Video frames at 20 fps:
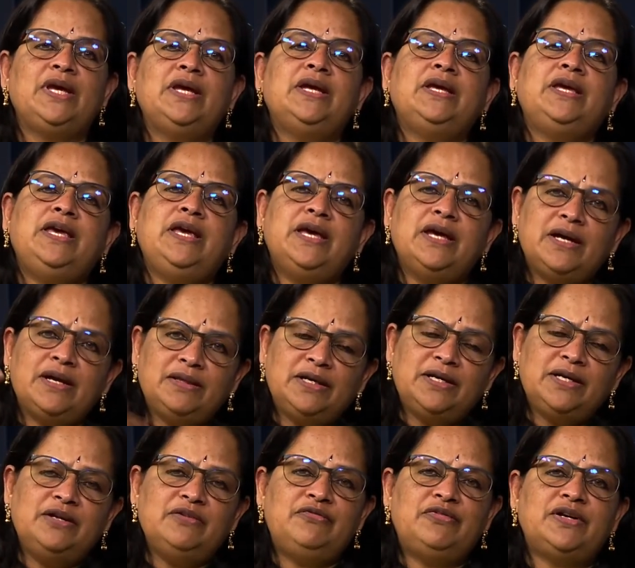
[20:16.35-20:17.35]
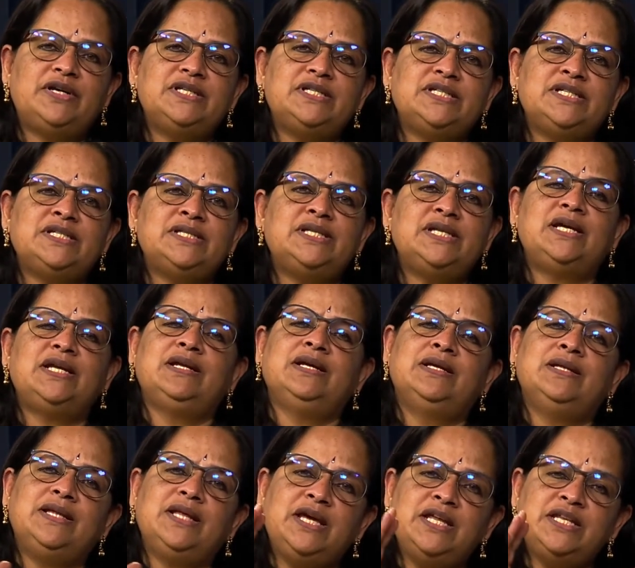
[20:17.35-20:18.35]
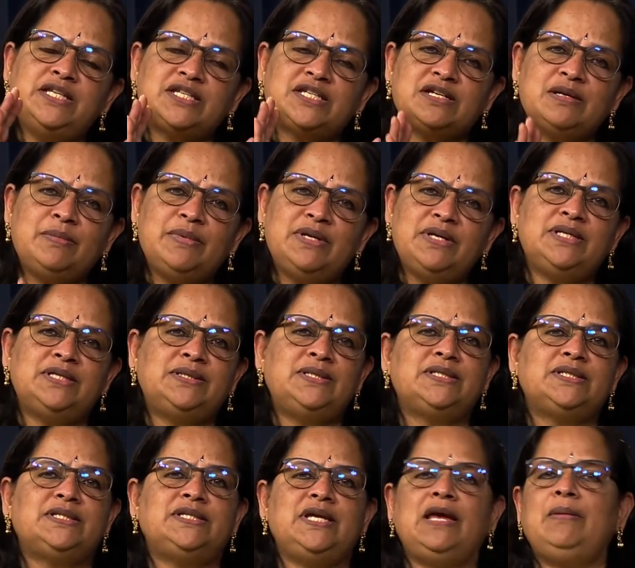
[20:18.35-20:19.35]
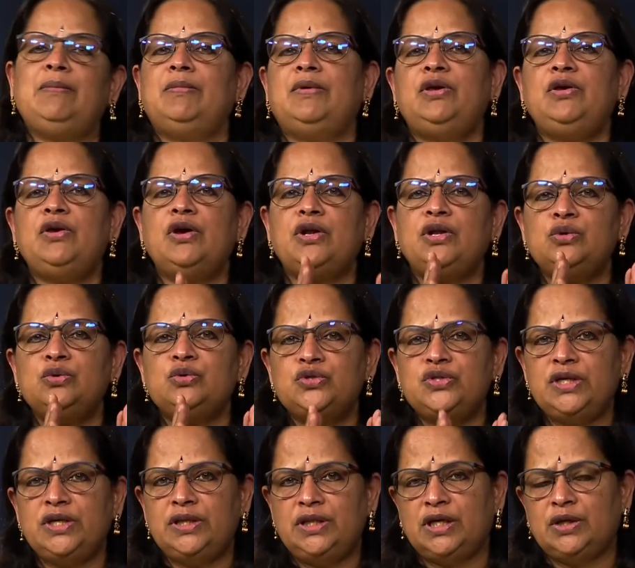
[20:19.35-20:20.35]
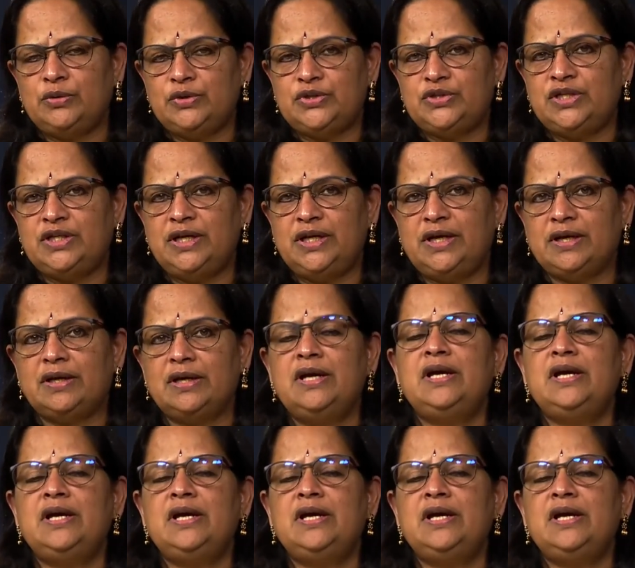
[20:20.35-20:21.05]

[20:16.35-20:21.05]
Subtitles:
Here the difference is that the instrument is the same. You are using the questionnaire.